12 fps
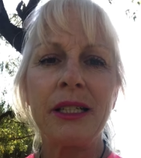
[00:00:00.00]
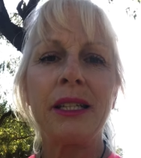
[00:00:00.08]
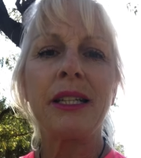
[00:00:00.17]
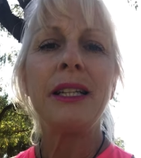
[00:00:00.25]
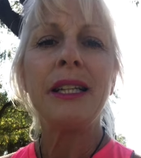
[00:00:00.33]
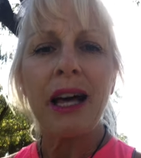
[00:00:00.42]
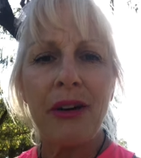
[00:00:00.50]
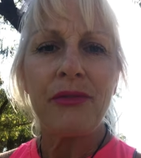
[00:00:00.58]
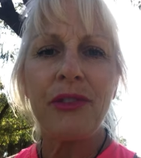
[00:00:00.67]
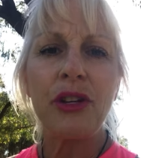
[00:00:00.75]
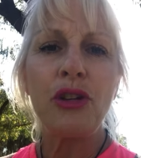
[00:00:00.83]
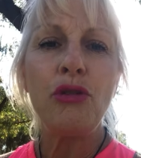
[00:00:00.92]
the love
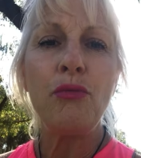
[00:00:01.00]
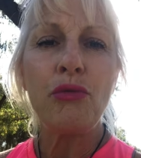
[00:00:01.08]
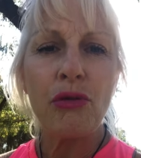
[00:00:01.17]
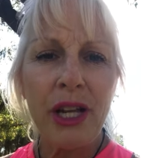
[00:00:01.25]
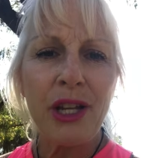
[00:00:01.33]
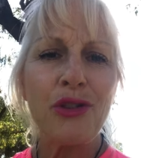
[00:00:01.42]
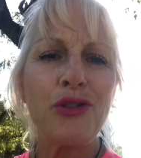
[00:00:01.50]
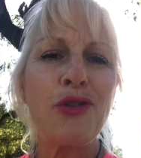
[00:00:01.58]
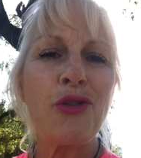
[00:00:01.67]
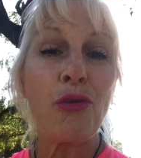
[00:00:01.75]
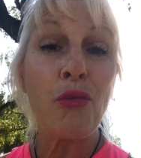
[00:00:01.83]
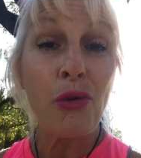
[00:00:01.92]
that you bring
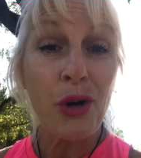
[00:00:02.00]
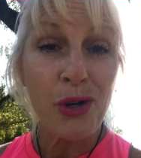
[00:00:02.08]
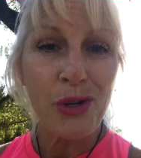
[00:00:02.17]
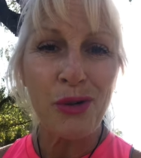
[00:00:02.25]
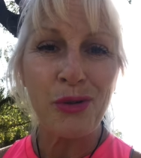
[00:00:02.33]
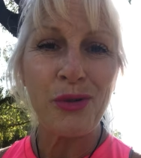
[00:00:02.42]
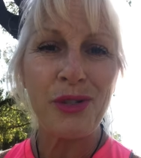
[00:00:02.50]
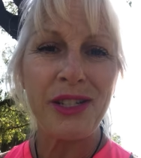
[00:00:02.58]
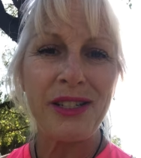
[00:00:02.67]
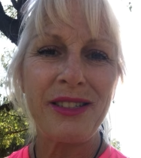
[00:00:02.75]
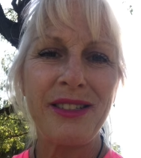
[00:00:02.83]
to the world,